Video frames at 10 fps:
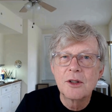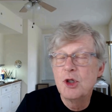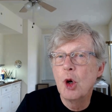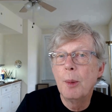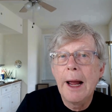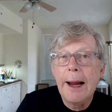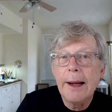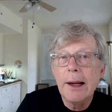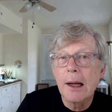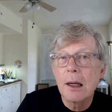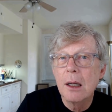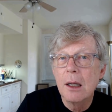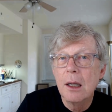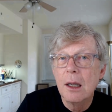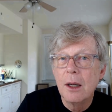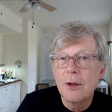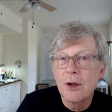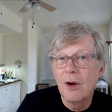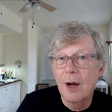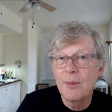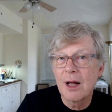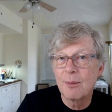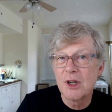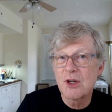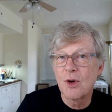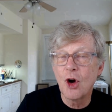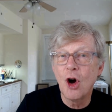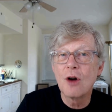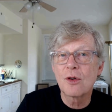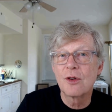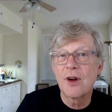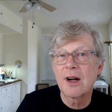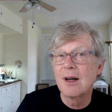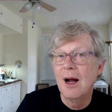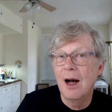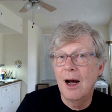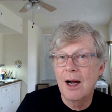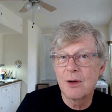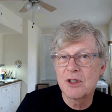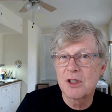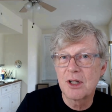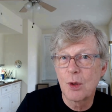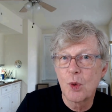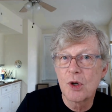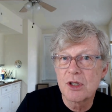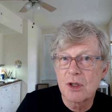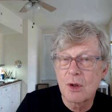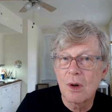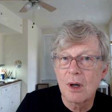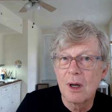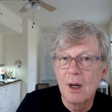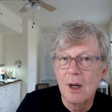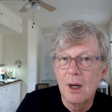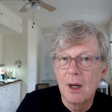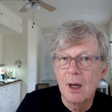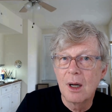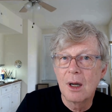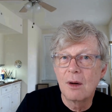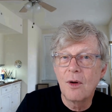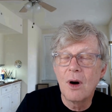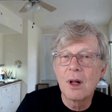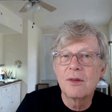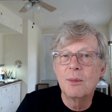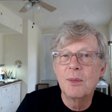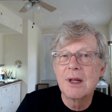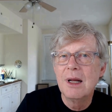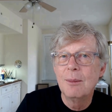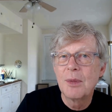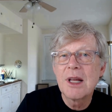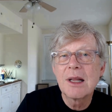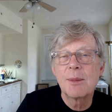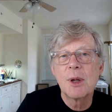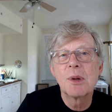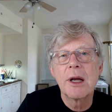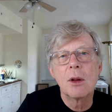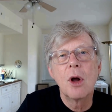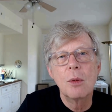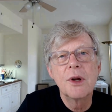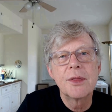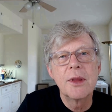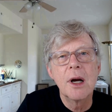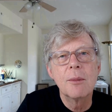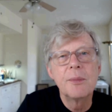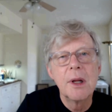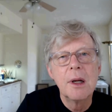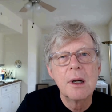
to do a painting. You know, I'm not much of a golfer. In fact, I always get the worst score uh, of all of them, but but they let me play along with them